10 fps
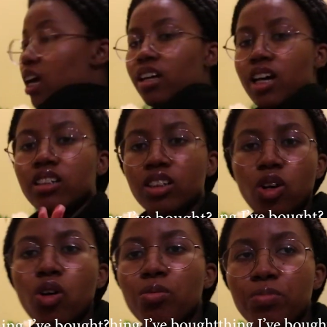yeah, I just
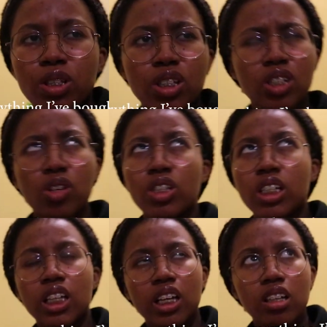hope, so
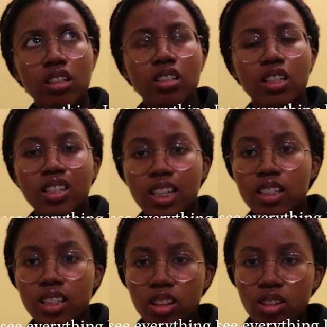today is the
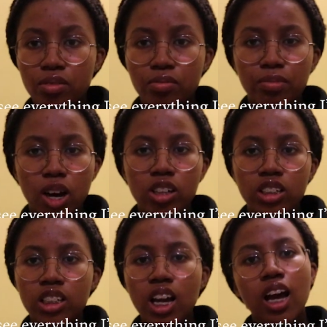16th of
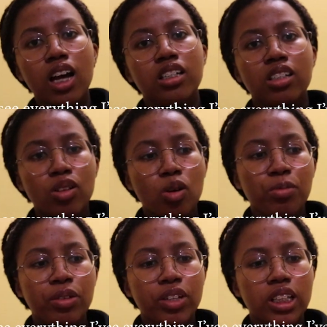March. I just
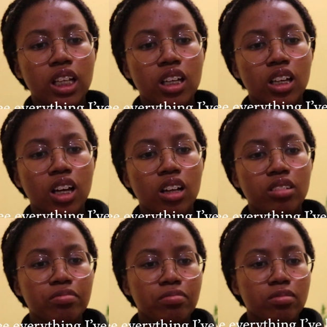hope everything
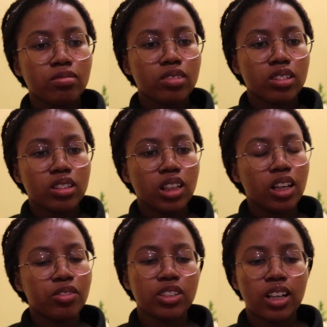
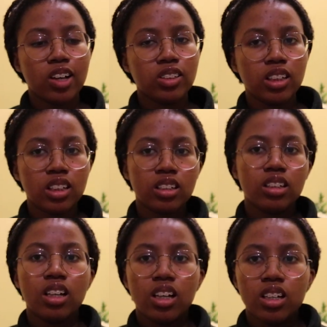levels out and
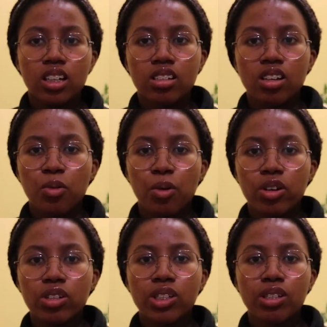doesn't get
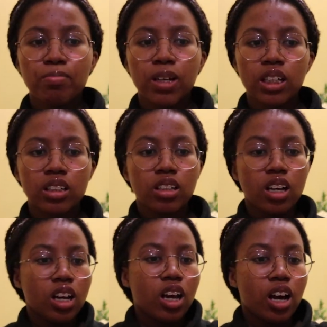worse, but
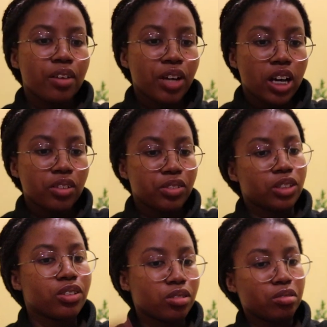I've kind of
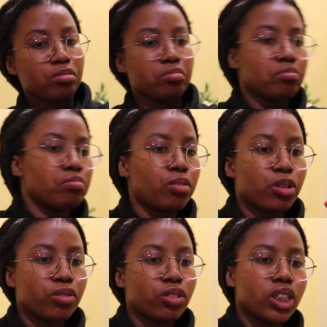just bought
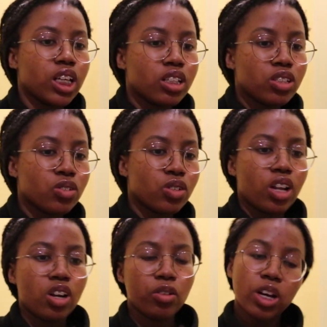a few things so
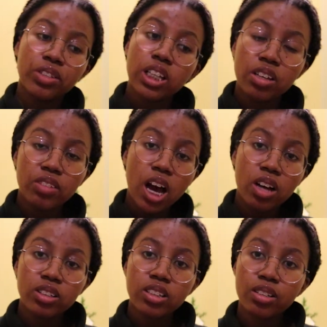I don't have to leave the
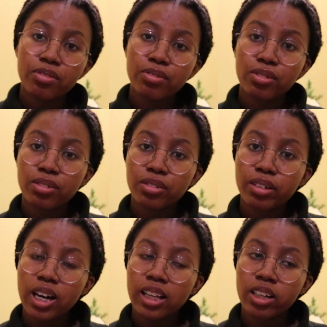house
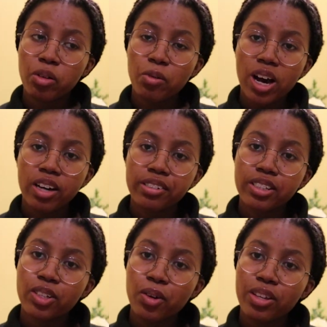for a little while.
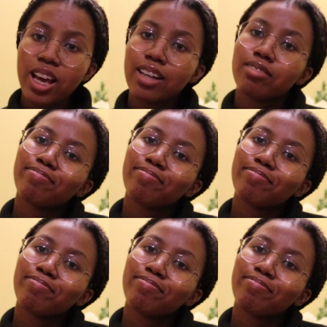So yeah.